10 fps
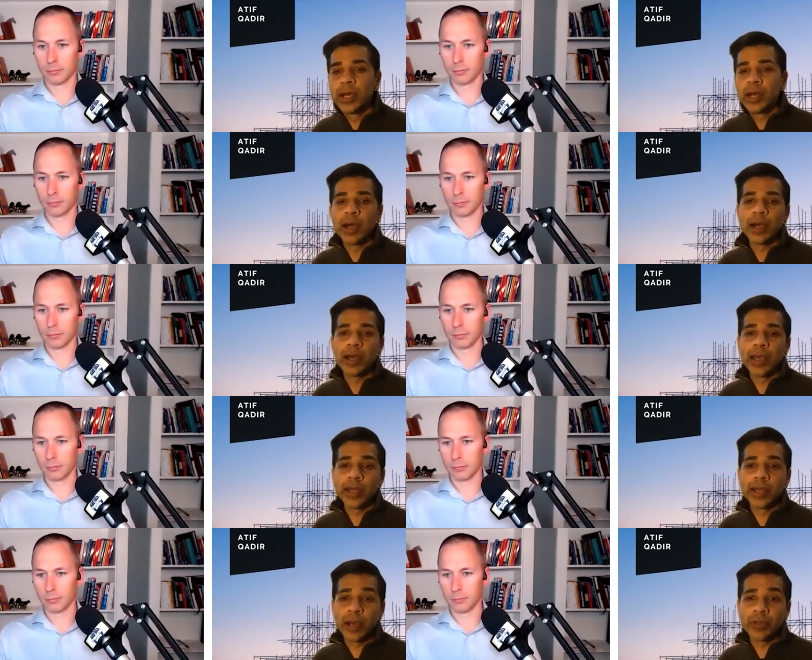
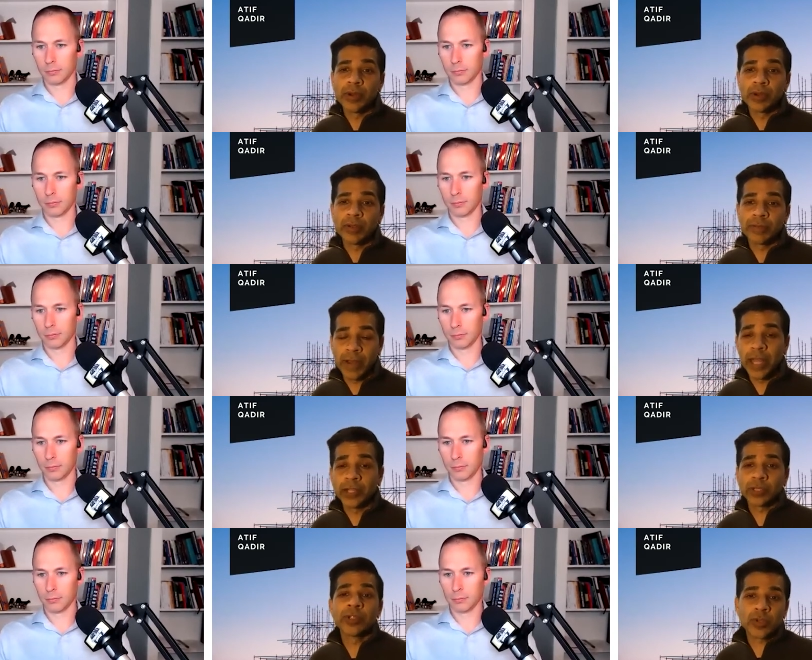Speaker 1: and other
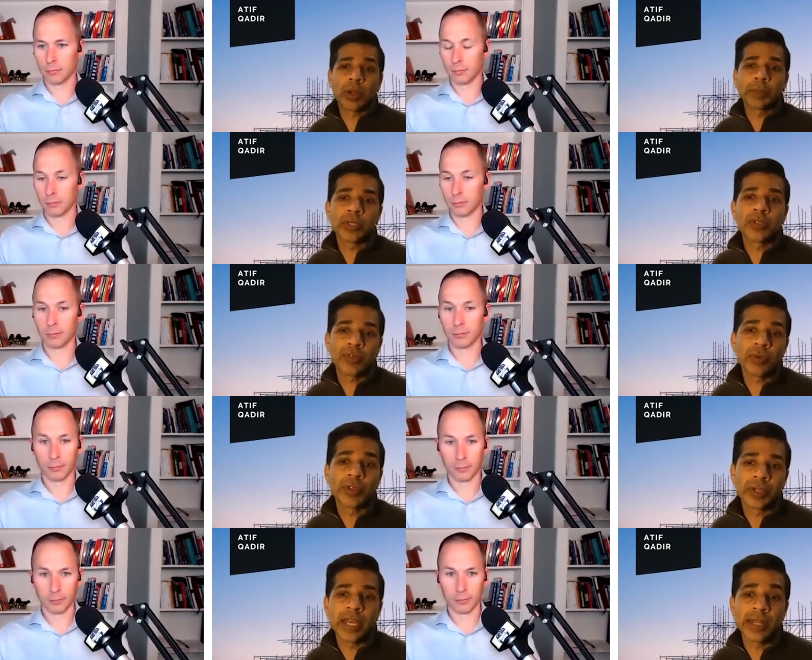financial disruptions for
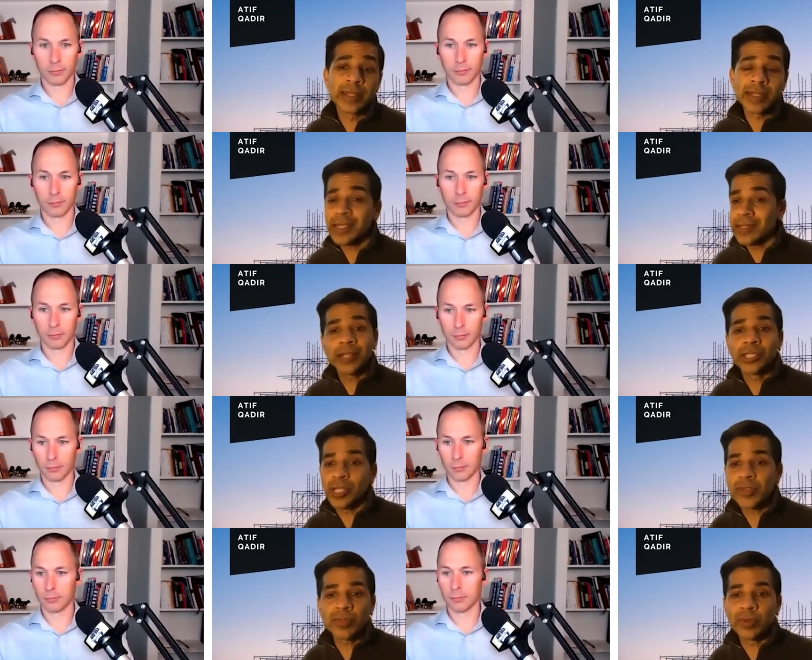their tenants. That's not
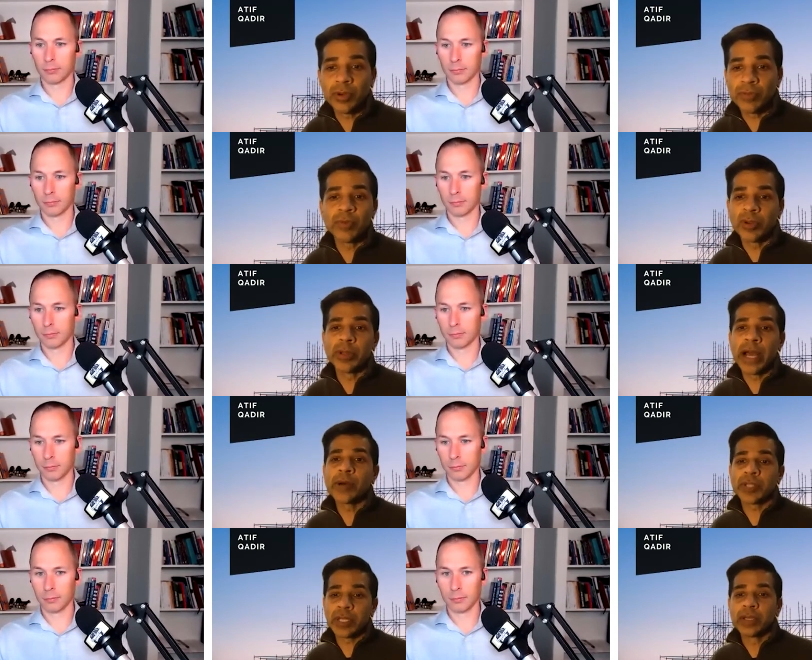just for affordable
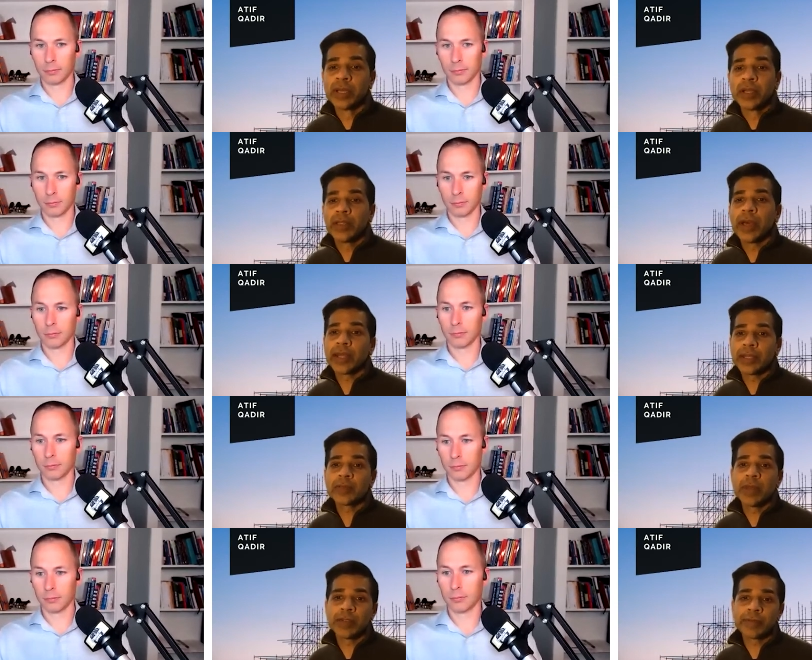housing. That is
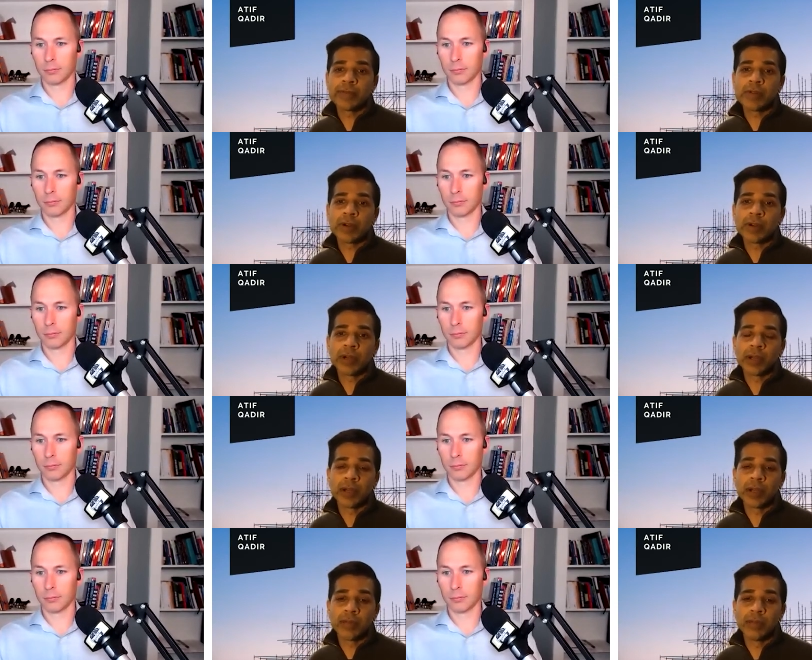meant for
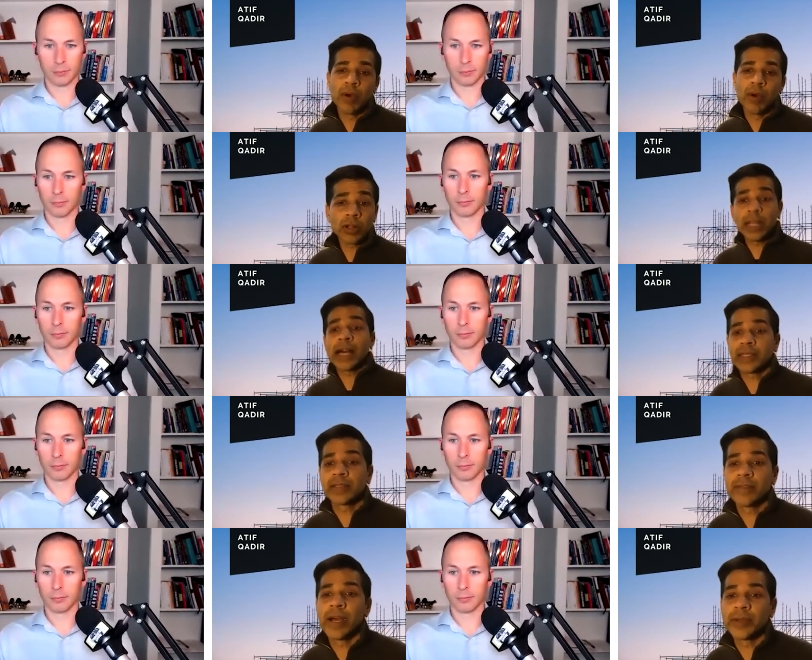all classes
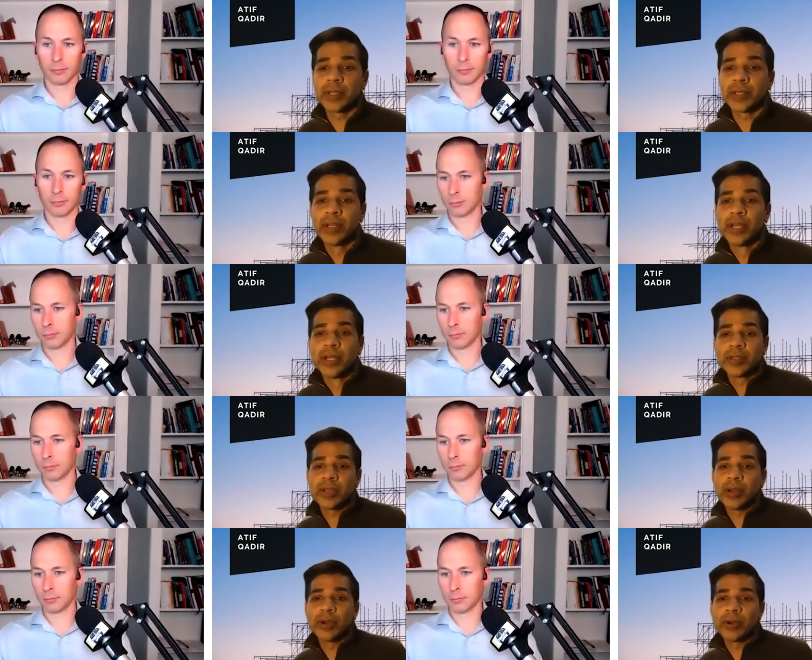of housing.
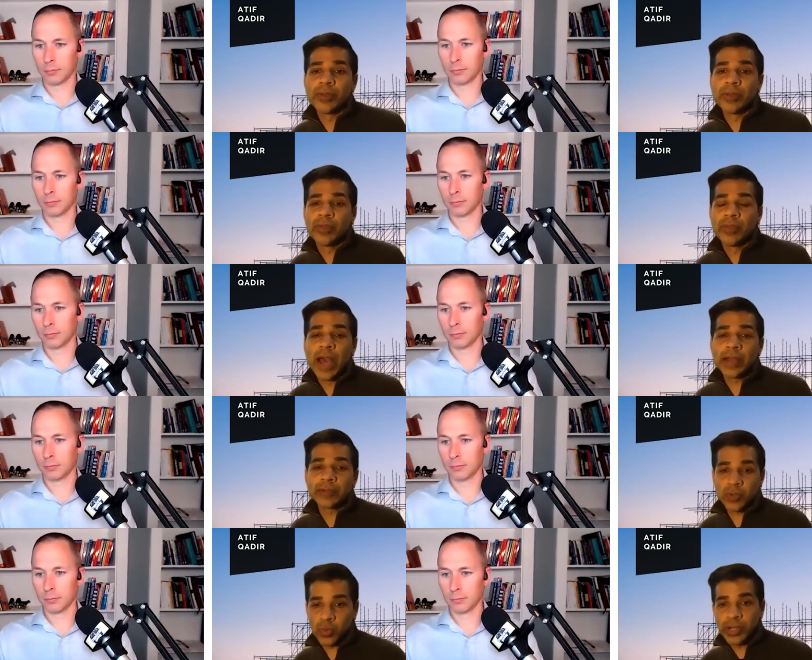So that
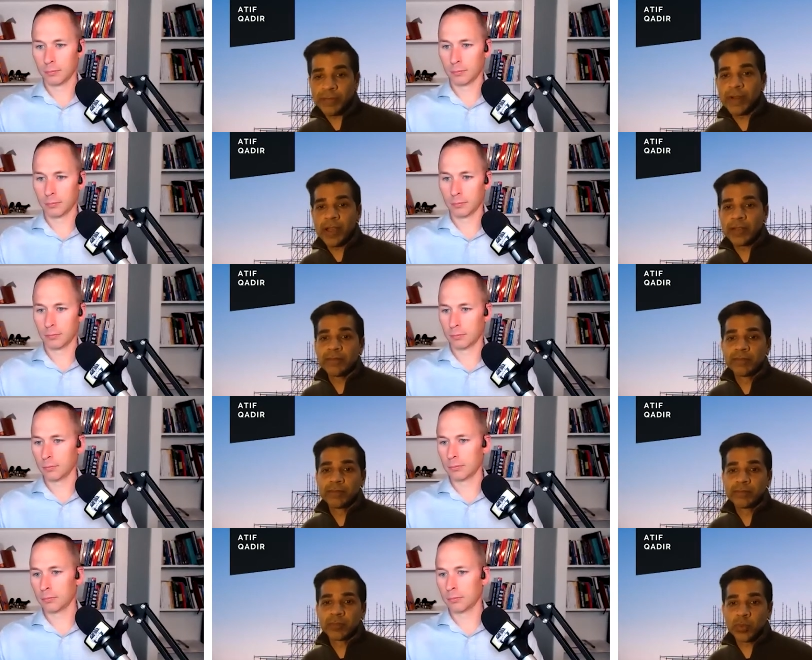$25
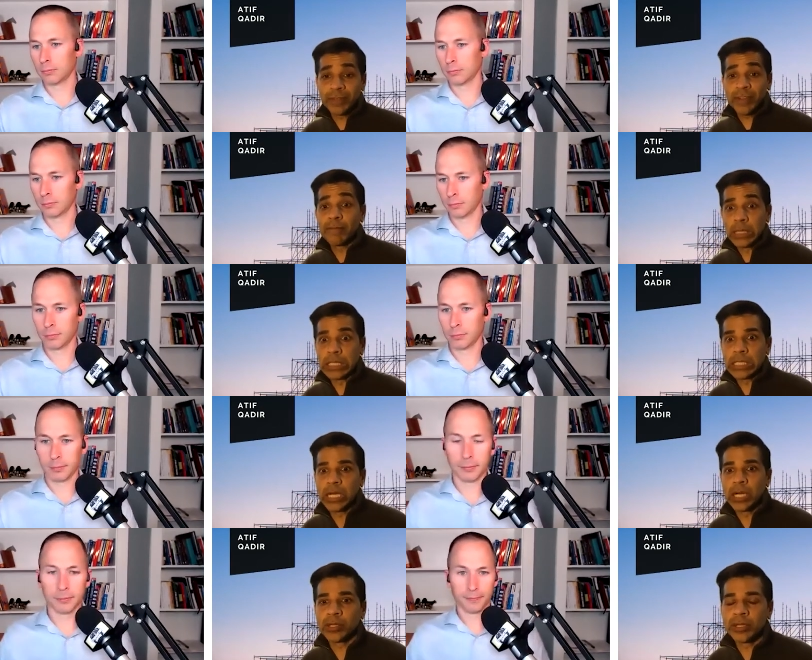
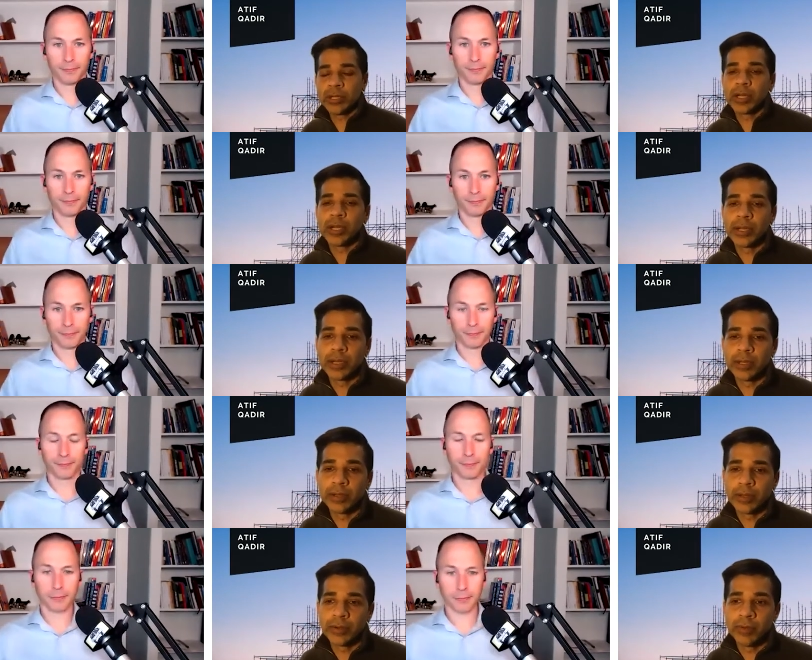billion
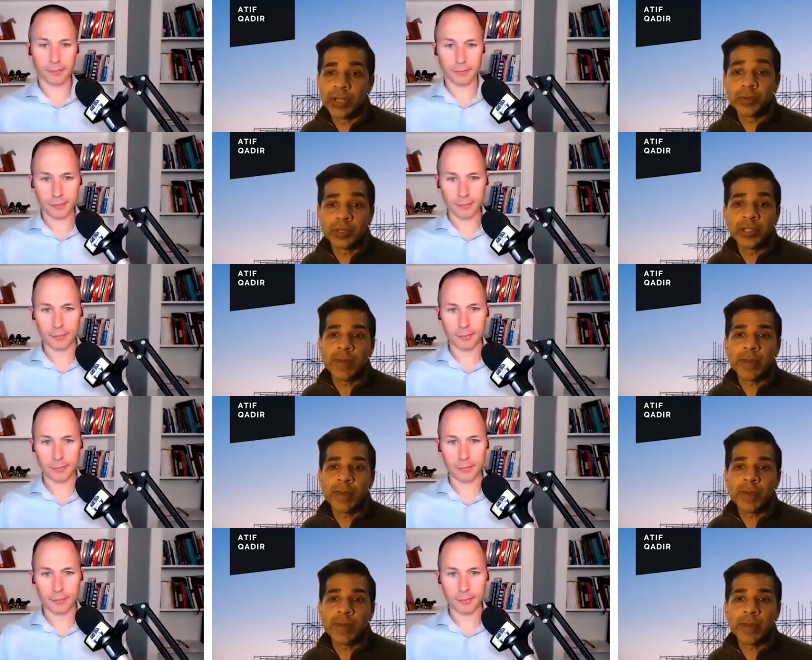rent relief